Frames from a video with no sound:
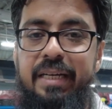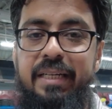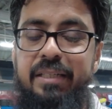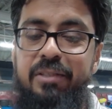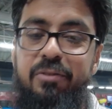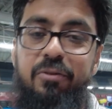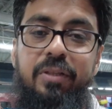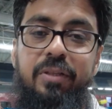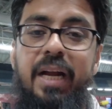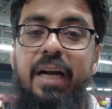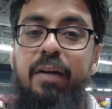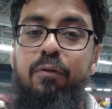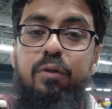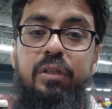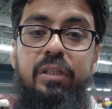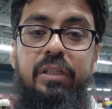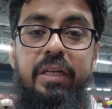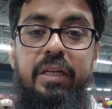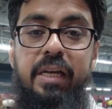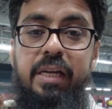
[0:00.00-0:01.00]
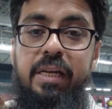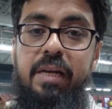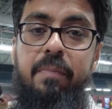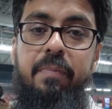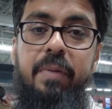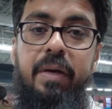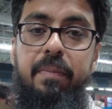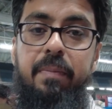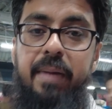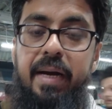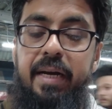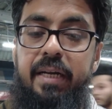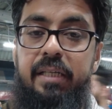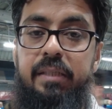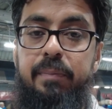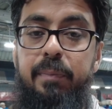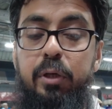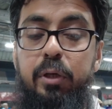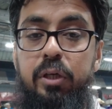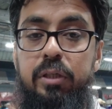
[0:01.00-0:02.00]
So that was really a big
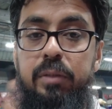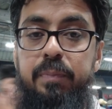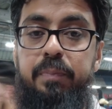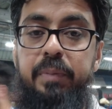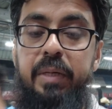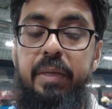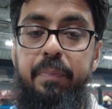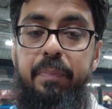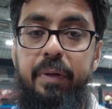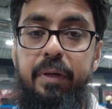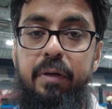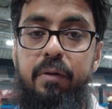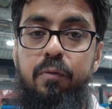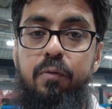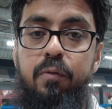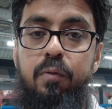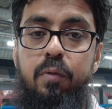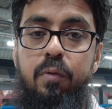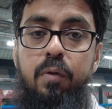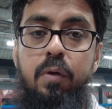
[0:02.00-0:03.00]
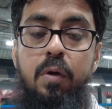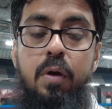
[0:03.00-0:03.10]
minus, because people who